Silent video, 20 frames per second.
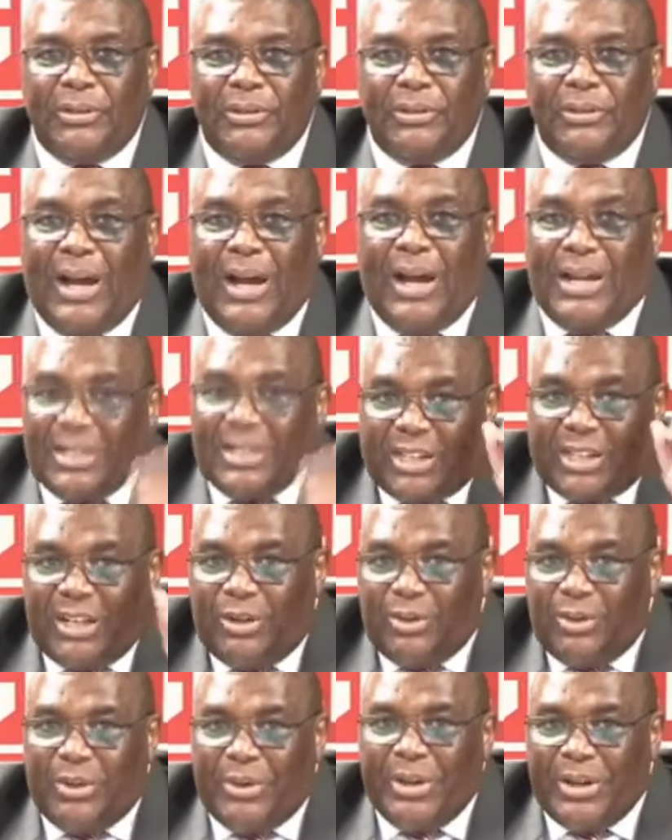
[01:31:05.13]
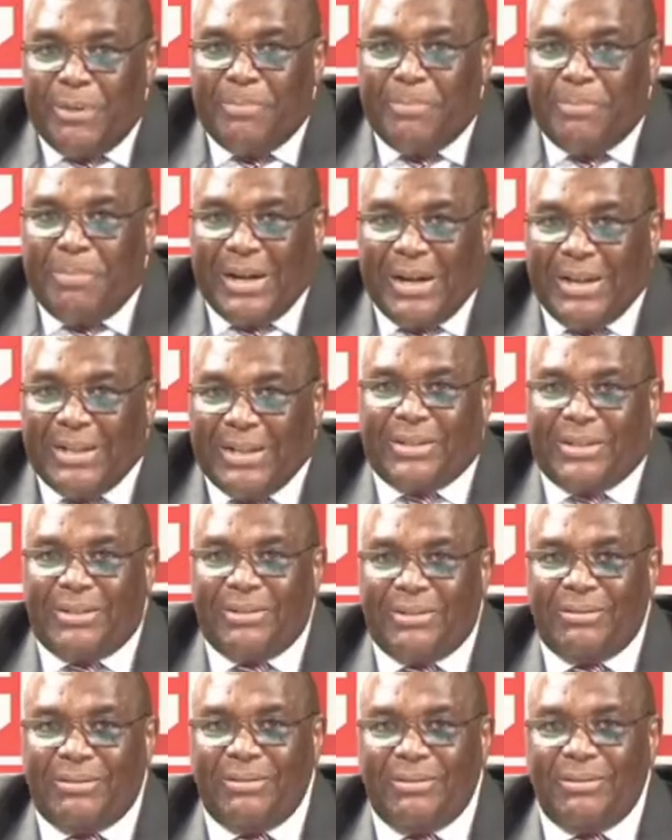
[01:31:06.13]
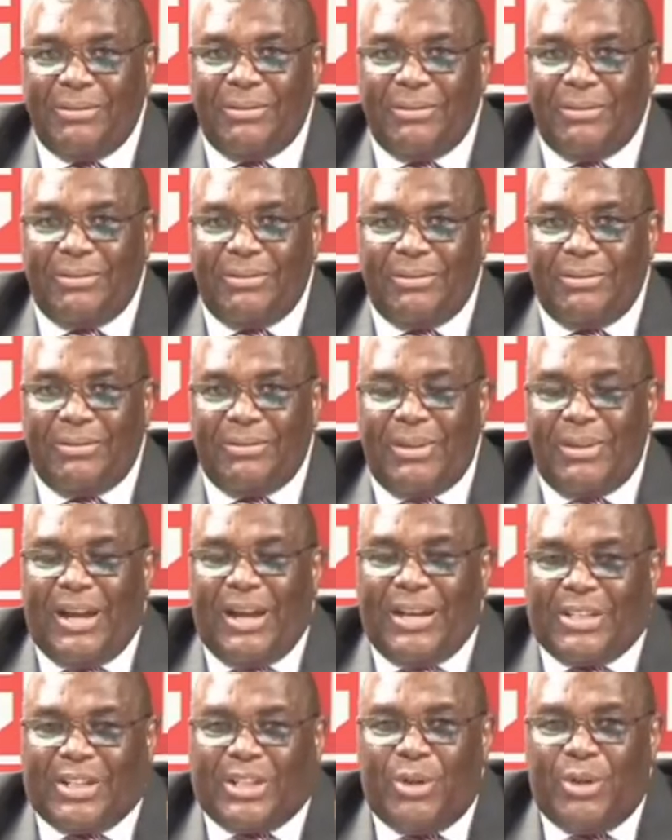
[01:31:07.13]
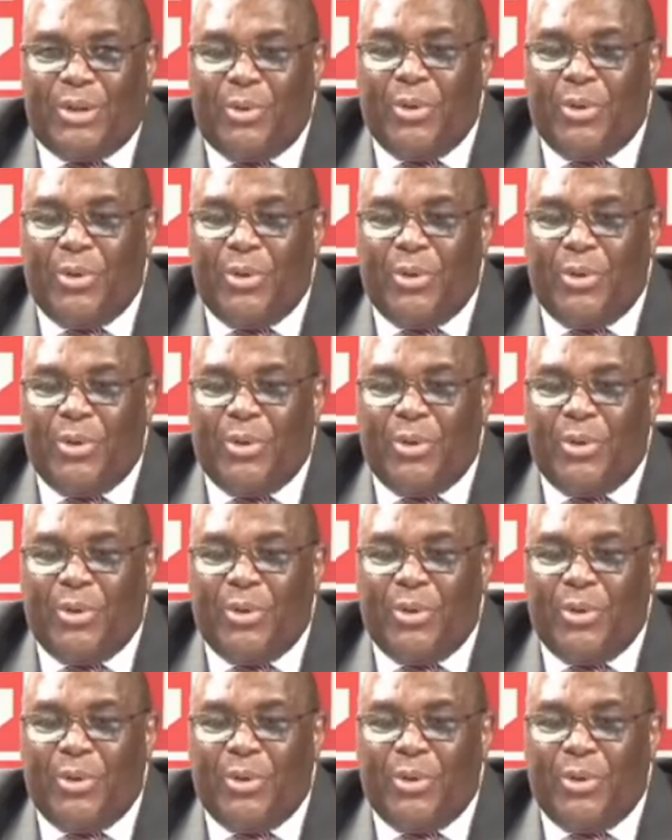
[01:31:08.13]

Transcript: Until we liberate, until